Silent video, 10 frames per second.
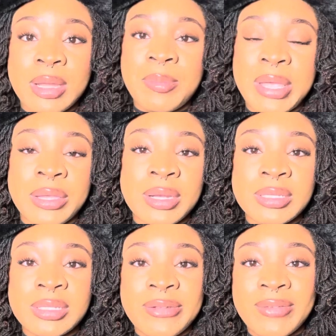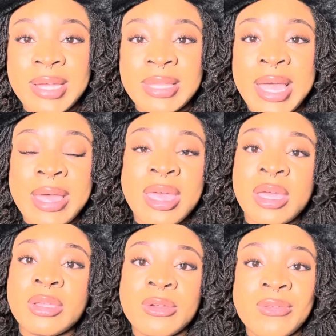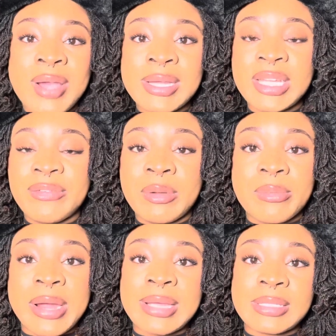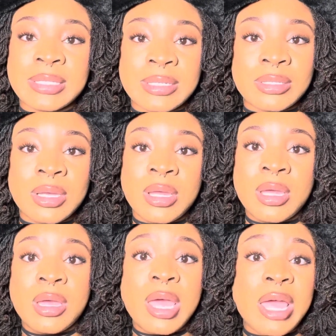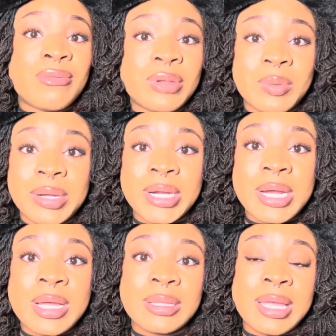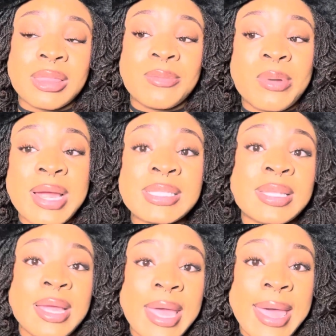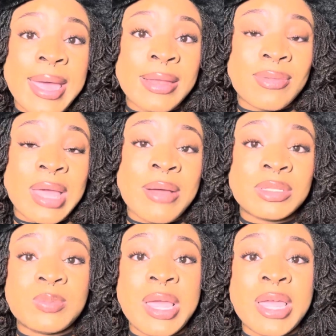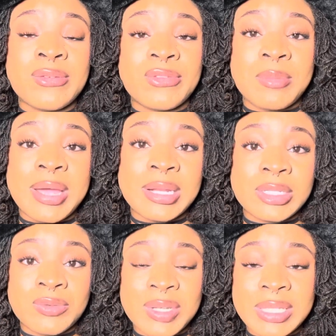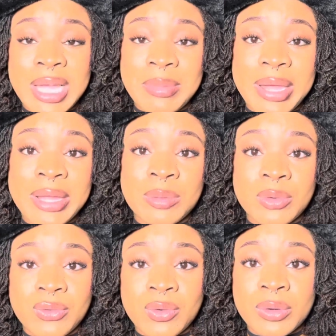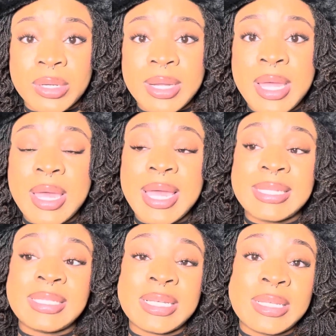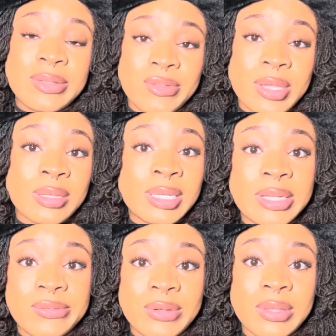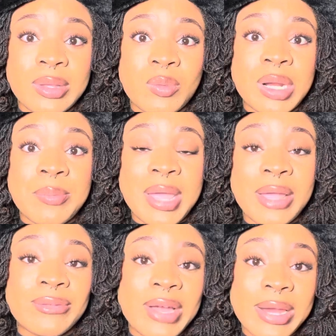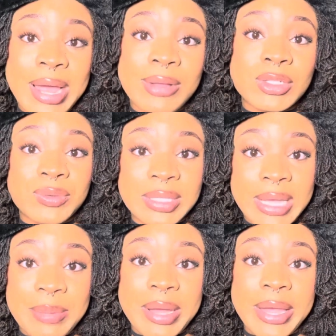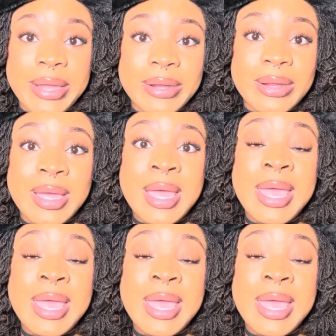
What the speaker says: opinion and stuff like that, you'll find different prices everywhere. Like the price that I was paying for to retie my hair before is significantly different than what I'm paying right now to retie my hair.